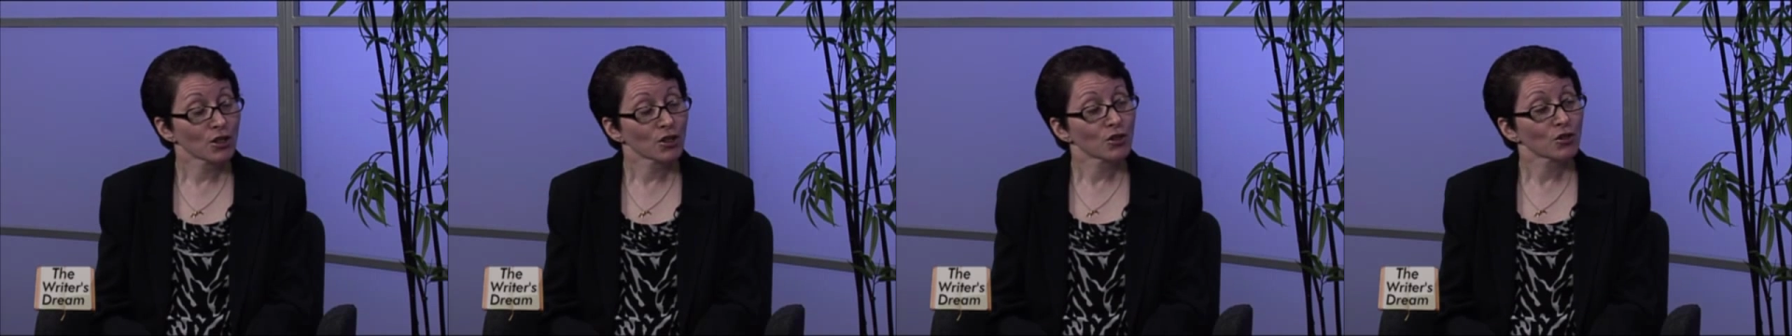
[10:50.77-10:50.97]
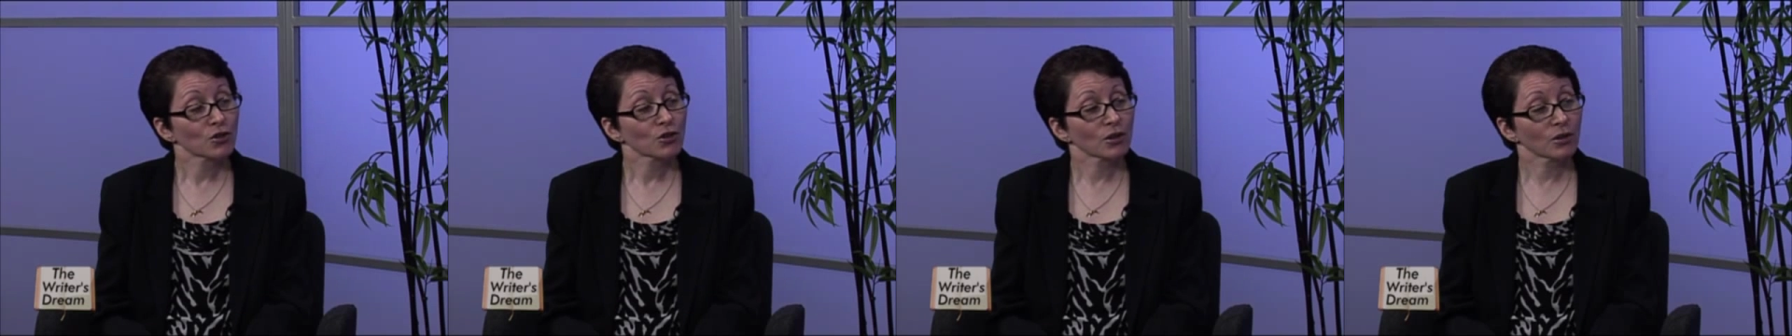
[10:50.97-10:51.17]

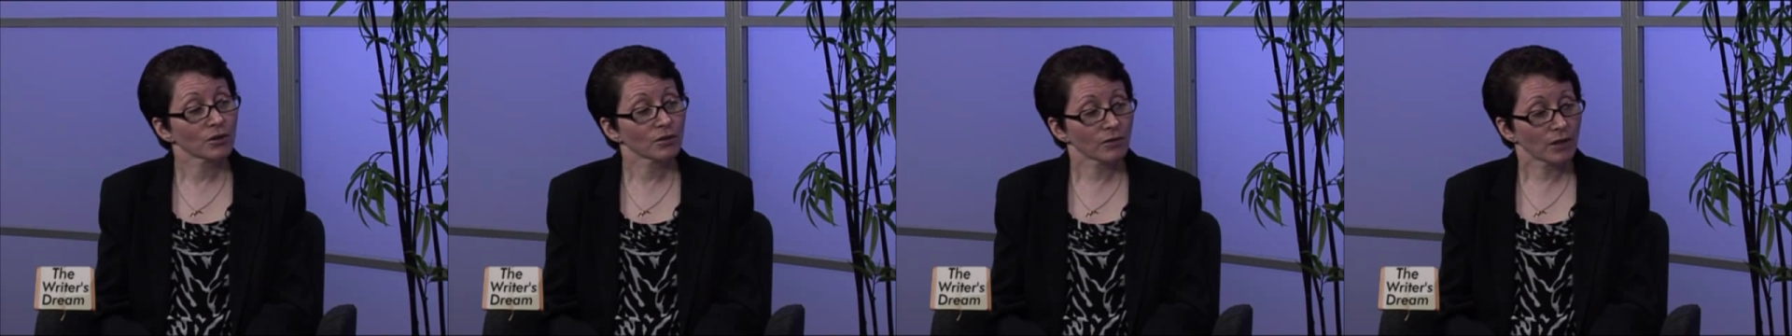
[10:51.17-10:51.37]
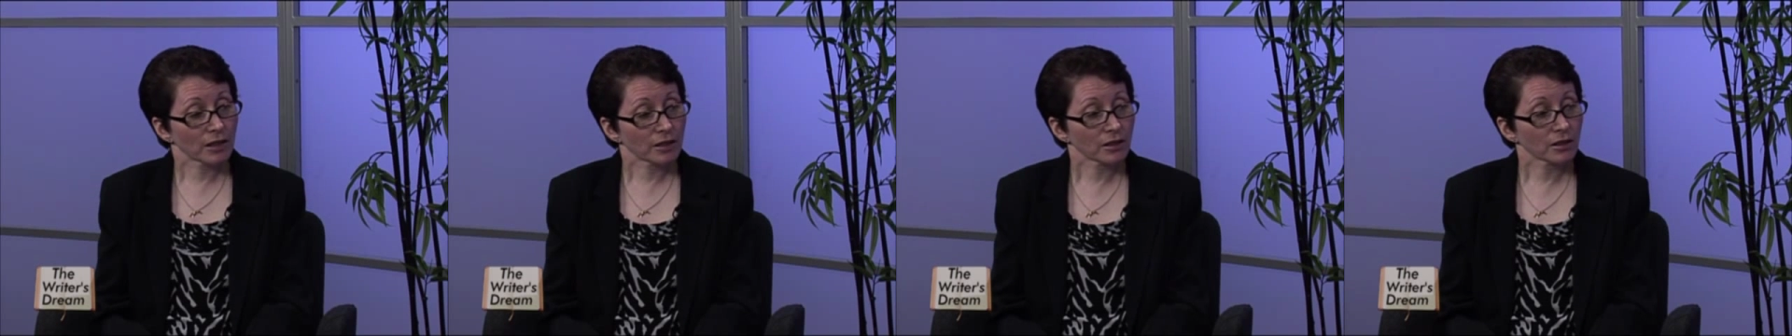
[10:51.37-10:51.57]
So
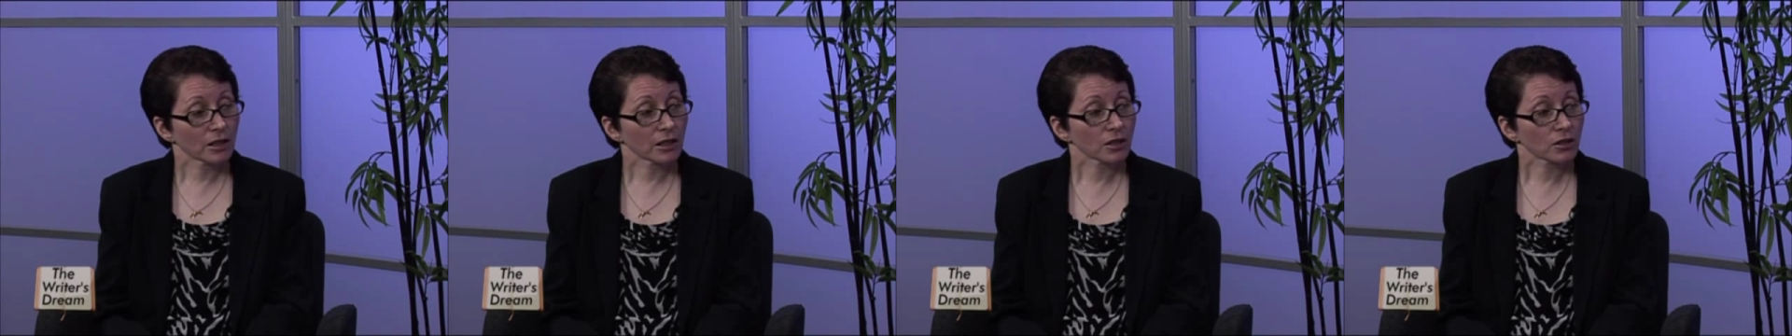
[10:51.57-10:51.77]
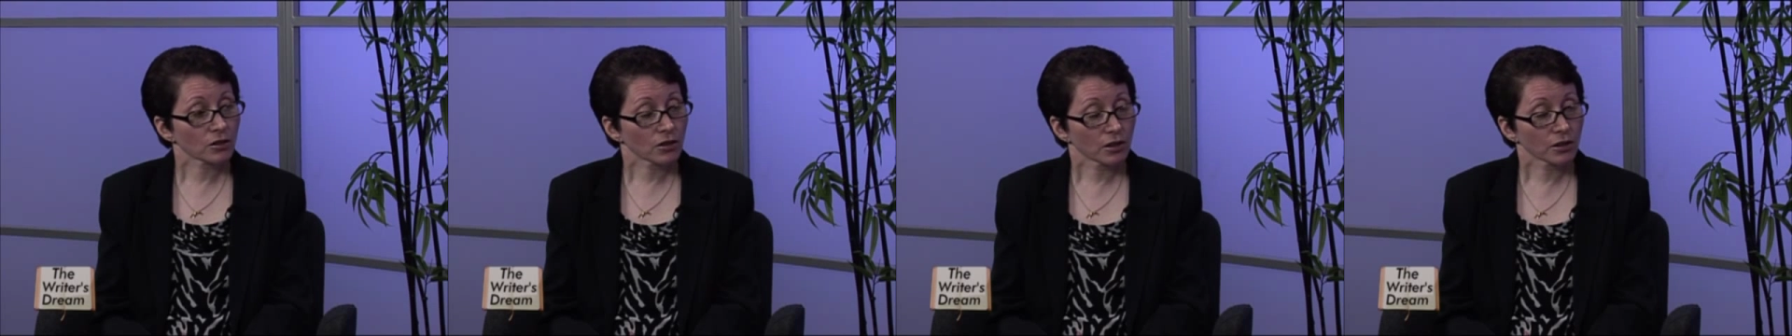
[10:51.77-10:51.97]
Yvonne and I
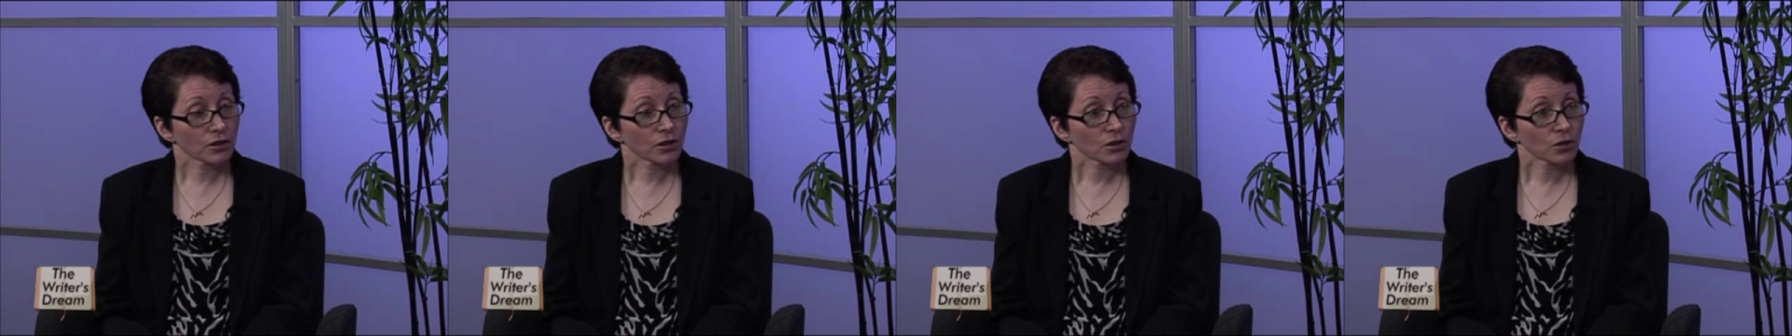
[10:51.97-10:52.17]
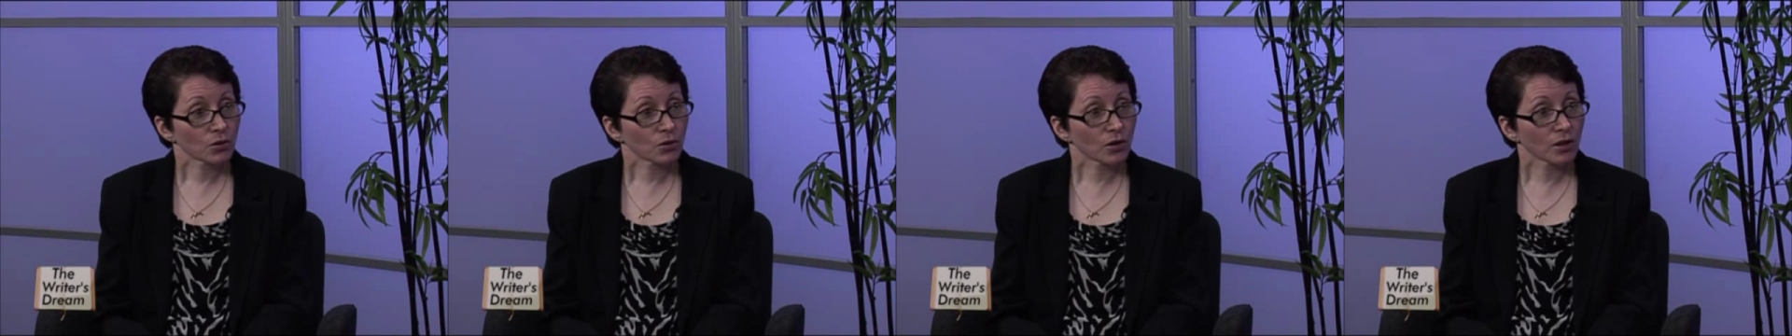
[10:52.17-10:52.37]
started to
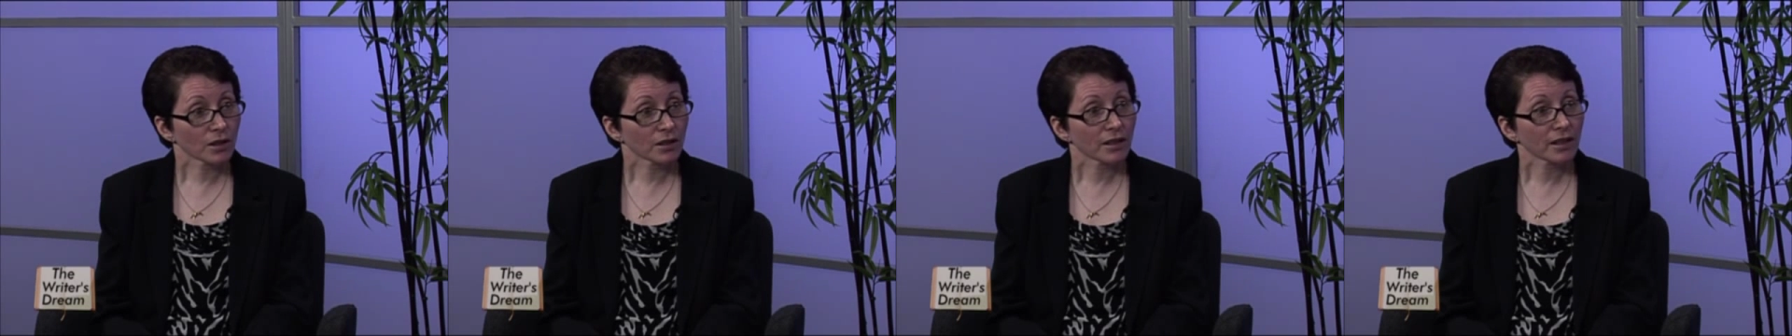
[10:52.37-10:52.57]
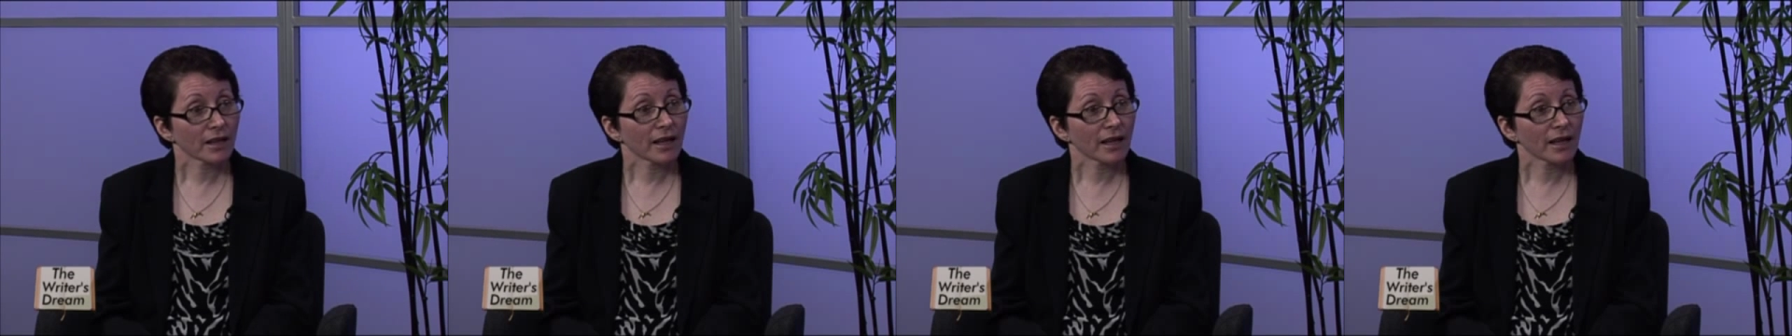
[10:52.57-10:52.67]
talk,